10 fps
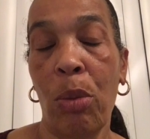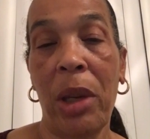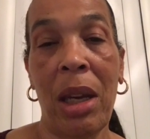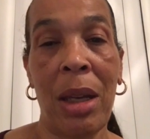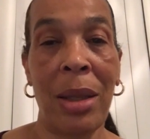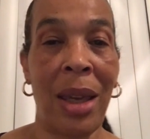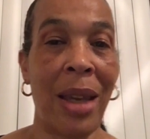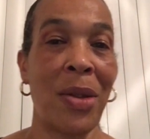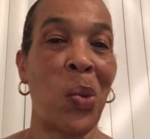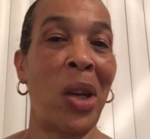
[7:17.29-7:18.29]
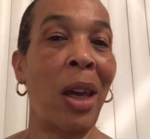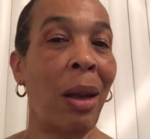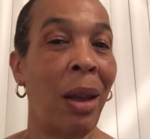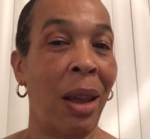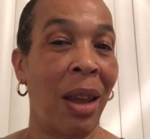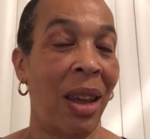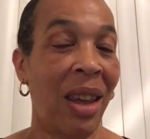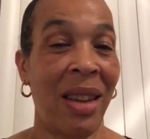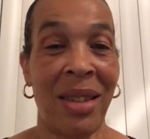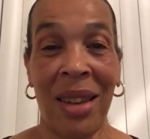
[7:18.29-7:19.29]
because guess what?
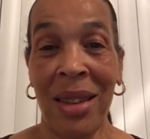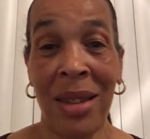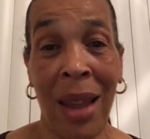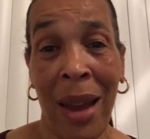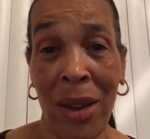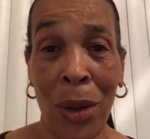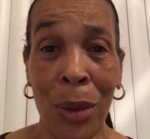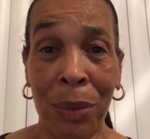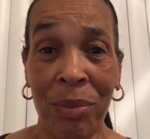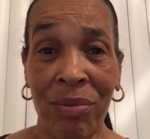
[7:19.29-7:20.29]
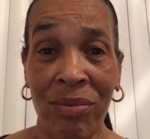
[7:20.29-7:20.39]
It's not you.